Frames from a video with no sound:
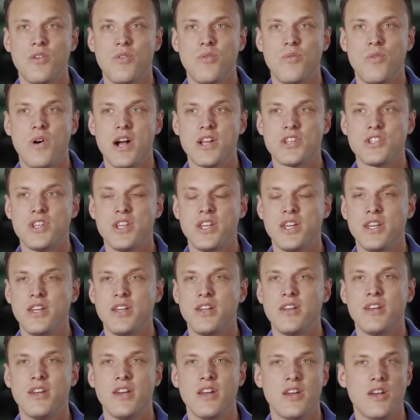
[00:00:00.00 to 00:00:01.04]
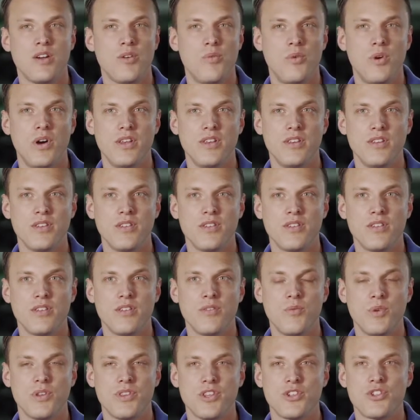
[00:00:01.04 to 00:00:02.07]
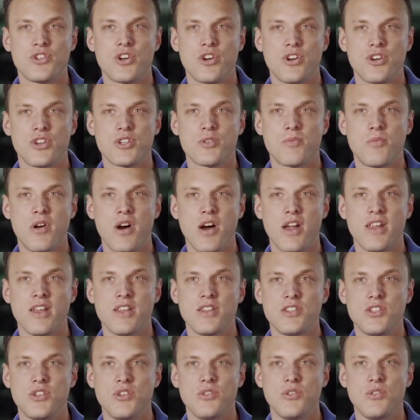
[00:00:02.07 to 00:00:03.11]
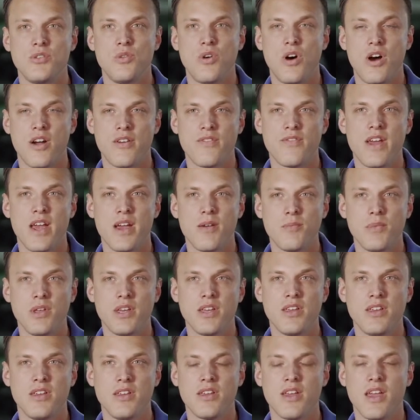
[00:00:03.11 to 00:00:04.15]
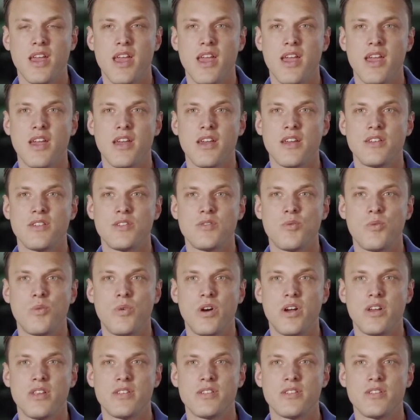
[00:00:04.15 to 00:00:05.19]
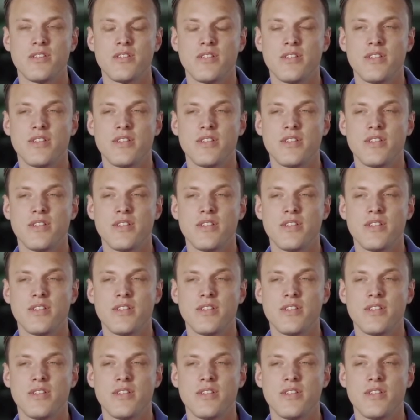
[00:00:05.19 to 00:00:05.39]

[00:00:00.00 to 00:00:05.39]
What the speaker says: watching what the church brought into our family, and what